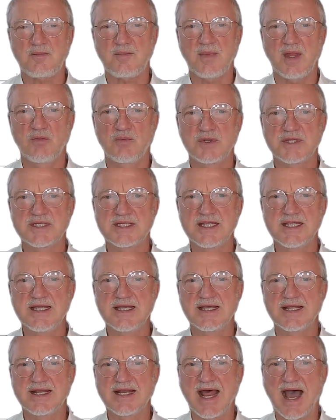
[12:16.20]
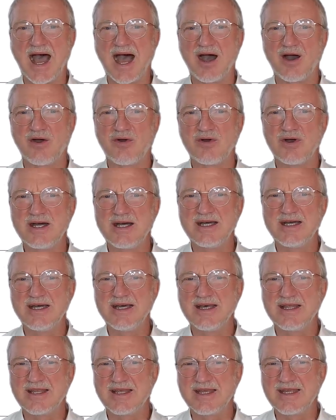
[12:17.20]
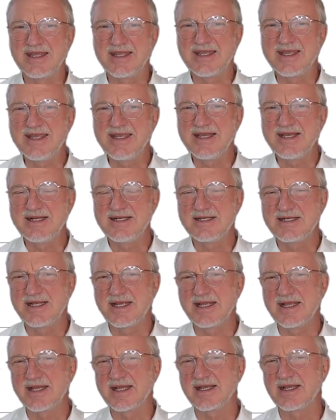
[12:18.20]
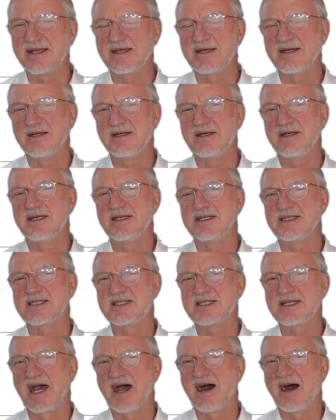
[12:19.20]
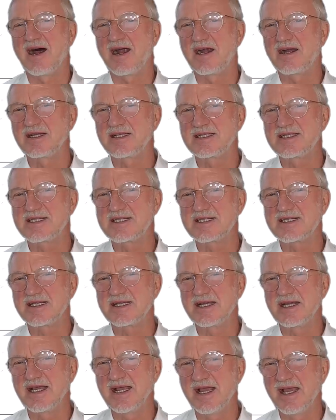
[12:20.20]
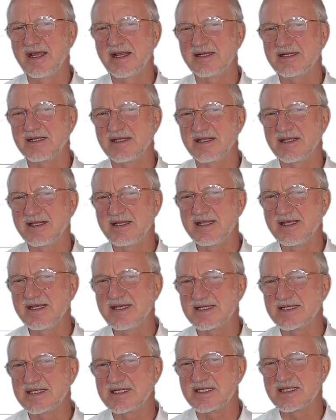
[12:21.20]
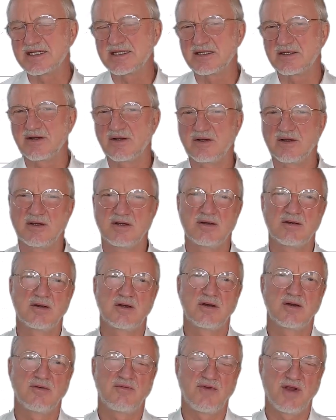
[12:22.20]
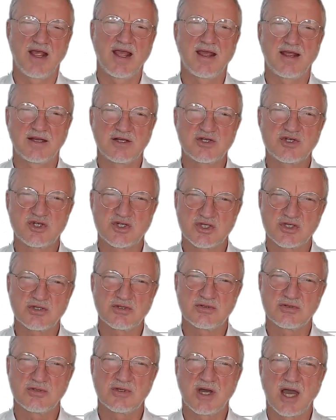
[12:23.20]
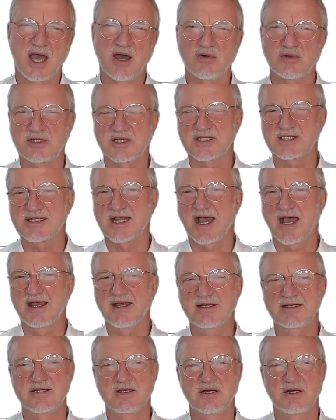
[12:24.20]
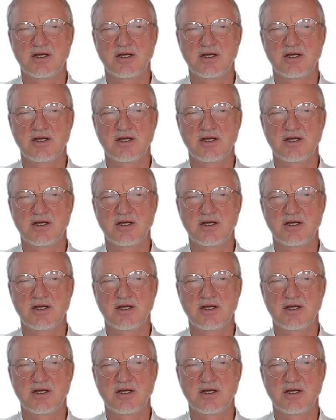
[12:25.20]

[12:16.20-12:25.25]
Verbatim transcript: We see now the yielding starts at this flange outer side